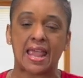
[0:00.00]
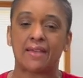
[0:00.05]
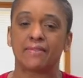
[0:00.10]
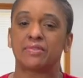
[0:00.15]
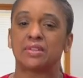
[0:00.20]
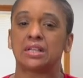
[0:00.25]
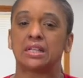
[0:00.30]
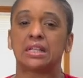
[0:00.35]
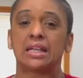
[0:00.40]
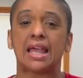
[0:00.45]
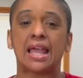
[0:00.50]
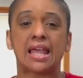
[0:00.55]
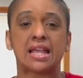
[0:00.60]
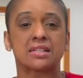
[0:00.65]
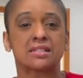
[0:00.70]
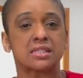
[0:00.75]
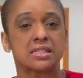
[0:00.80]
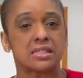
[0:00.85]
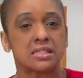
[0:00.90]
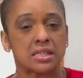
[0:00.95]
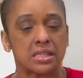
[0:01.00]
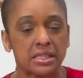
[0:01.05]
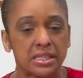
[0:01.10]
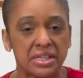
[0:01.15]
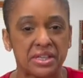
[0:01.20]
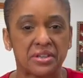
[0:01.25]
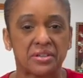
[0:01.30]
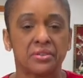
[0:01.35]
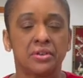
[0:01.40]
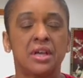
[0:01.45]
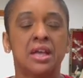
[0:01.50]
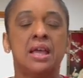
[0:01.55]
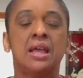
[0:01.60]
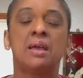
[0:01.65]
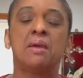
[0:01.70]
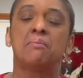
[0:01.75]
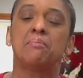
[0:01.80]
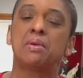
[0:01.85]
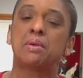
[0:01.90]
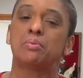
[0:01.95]
The glass is clear.
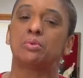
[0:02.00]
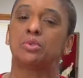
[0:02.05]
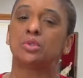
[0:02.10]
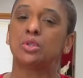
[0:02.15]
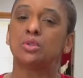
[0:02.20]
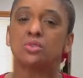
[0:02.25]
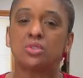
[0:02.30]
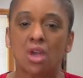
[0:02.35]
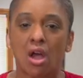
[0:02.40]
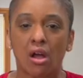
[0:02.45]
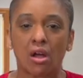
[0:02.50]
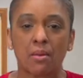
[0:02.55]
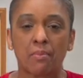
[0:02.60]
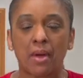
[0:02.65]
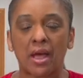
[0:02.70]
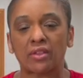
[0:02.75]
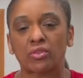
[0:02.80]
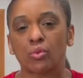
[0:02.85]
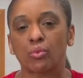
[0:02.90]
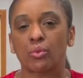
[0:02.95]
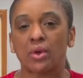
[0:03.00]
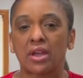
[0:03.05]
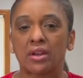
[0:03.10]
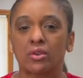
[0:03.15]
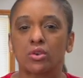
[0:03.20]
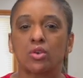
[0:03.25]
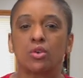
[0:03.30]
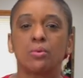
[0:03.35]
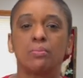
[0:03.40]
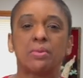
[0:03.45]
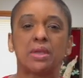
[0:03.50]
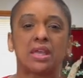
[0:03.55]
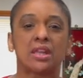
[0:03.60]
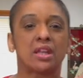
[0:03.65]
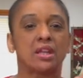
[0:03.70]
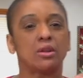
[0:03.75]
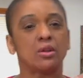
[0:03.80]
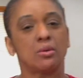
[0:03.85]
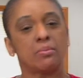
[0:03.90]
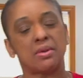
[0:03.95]
People do talk about the reticle being a
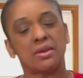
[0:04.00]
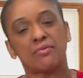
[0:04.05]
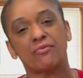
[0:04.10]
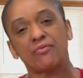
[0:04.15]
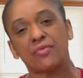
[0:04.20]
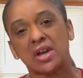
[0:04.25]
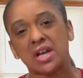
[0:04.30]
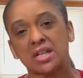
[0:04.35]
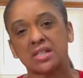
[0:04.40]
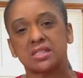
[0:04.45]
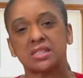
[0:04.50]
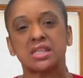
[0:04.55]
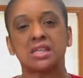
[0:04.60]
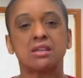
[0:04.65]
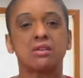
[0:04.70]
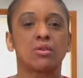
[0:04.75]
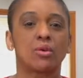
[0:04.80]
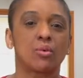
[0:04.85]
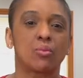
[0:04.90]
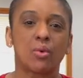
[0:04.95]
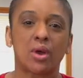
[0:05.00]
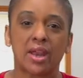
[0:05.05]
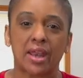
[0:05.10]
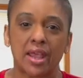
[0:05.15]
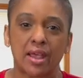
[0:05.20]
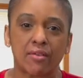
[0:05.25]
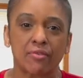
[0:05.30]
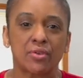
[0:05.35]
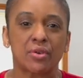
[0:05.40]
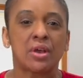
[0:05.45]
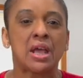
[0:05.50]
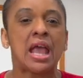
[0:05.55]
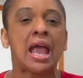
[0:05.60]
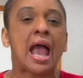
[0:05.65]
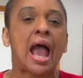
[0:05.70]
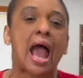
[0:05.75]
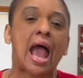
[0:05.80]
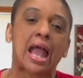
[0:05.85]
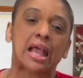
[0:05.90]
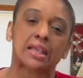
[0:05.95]
little bit fuzzy or whatever.
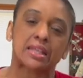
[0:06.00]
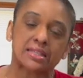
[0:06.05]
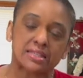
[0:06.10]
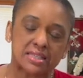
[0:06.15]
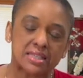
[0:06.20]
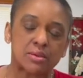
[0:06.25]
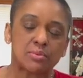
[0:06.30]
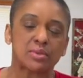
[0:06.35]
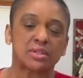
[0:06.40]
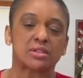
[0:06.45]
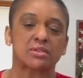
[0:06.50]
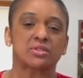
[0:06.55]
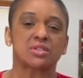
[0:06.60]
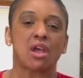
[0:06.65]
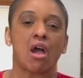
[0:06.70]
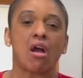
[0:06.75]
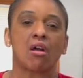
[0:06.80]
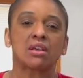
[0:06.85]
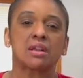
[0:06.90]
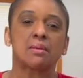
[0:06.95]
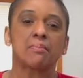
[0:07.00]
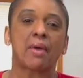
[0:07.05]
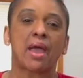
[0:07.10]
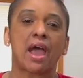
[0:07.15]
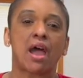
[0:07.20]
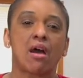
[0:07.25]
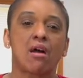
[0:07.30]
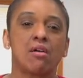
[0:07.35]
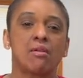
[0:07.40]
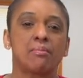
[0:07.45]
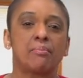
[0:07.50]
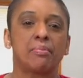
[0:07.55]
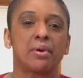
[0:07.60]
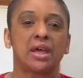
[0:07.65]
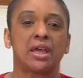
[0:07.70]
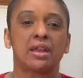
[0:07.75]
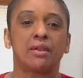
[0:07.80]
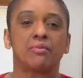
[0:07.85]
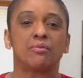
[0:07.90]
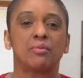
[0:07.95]
I can see what they're talking about,
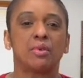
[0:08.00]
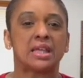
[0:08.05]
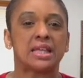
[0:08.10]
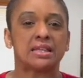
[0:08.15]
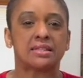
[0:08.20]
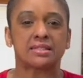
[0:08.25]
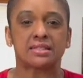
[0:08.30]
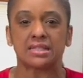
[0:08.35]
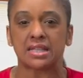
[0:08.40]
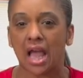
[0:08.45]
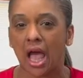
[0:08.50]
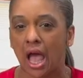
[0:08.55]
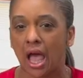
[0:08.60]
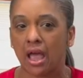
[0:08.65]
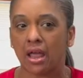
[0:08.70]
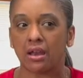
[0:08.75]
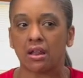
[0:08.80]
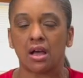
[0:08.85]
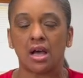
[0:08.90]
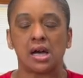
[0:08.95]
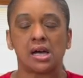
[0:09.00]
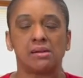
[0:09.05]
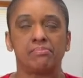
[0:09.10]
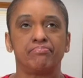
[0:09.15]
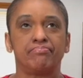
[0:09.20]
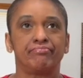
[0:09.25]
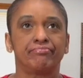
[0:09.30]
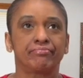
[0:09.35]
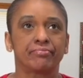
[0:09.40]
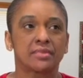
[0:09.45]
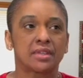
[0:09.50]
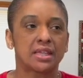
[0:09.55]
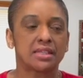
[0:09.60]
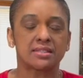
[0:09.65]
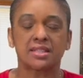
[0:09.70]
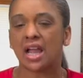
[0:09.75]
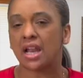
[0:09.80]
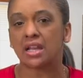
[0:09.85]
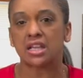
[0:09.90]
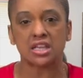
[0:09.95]
but it's not
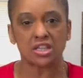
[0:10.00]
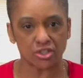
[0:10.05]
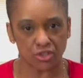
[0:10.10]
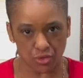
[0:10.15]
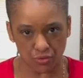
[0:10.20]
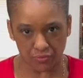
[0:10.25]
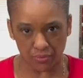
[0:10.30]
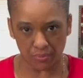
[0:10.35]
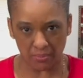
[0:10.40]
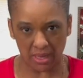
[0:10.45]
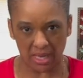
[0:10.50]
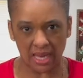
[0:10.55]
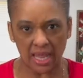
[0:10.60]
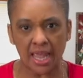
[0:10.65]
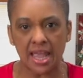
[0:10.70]
an issue for me.